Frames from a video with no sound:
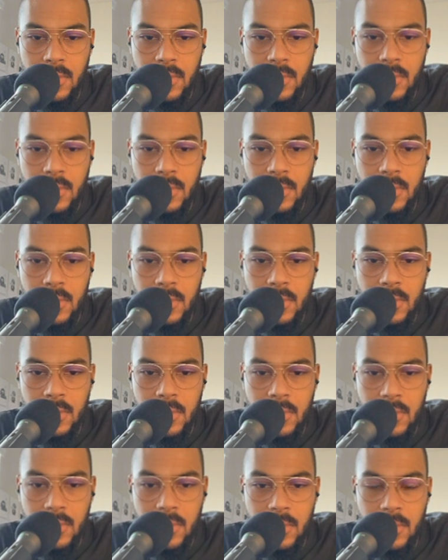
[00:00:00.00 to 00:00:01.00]

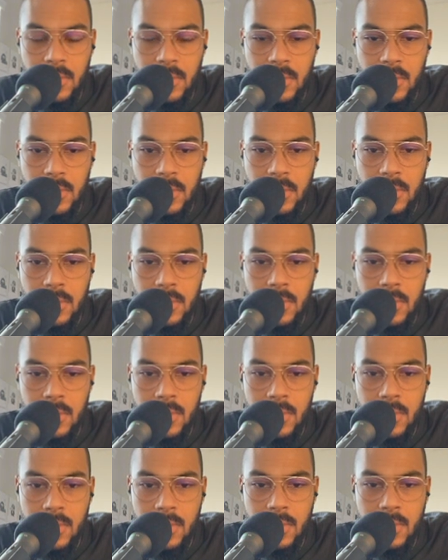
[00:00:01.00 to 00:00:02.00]

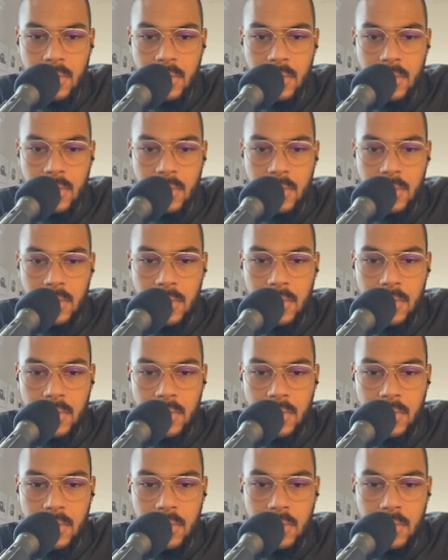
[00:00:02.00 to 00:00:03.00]

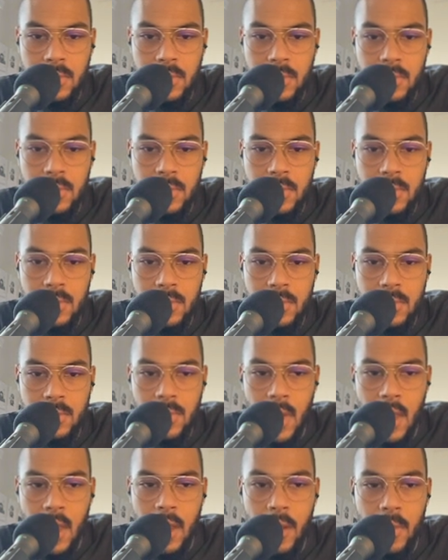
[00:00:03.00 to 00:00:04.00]

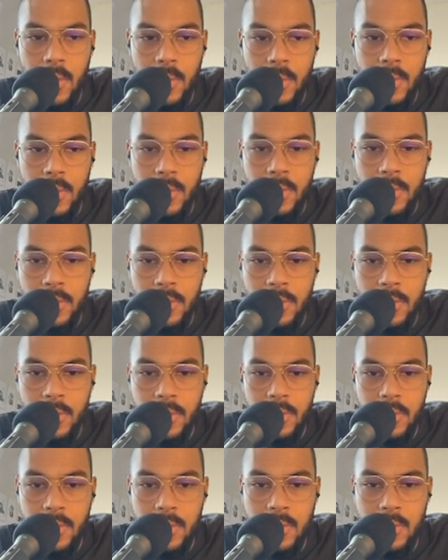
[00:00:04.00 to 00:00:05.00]

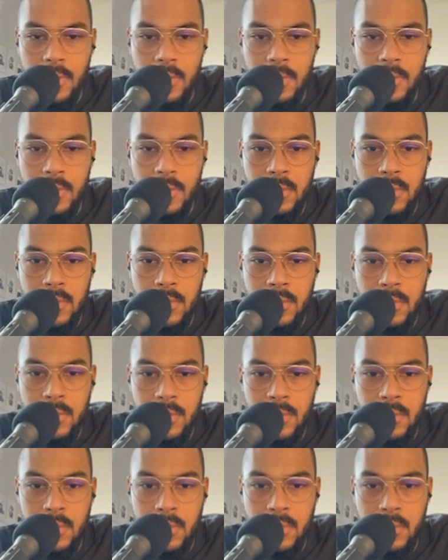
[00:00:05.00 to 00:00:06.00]

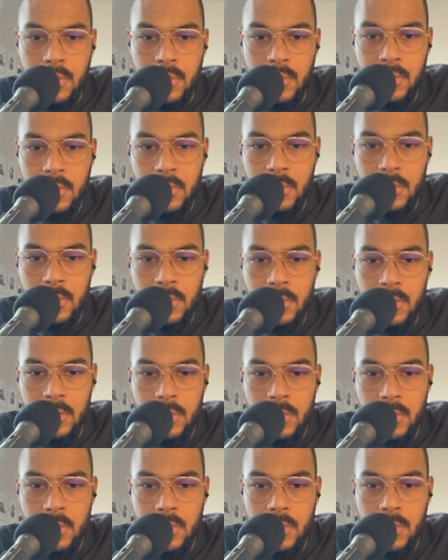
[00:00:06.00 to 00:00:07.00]

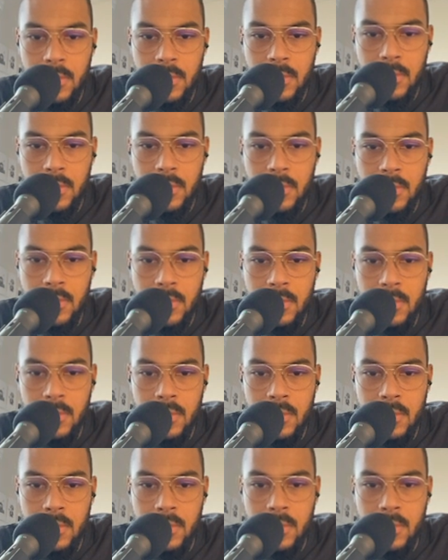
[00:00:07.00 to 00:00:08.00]
The person shown says nothing.